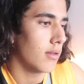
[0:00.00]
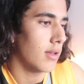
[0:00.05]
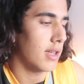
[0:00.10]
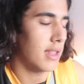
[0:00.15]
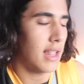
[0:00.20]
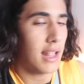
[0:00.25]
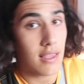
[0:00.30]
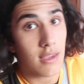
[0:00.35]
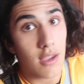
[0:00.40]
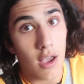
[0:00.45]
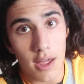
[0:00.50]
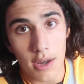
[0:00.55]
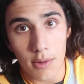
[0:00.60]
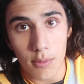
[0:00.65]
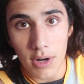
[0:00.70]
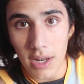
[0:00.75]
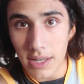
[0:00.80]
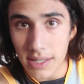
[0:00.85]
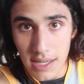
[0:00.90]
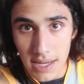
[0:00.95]
And that's kind
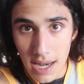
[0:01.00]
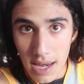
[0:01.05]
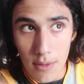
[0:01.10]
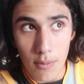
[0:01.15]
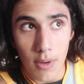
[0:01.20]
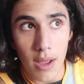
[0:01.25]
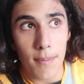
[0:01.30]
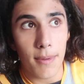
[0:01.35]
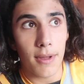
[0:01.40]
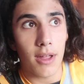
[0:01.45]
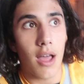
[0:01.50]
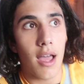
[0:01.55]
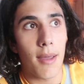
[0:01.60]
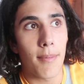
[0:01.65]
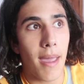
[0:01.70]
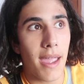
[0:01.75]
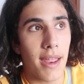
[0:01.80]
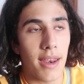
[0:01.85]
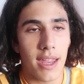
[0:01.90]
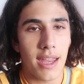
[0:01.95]
of what I did anyway, but I
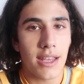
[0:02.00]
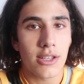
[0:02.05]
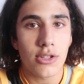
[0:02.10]
made it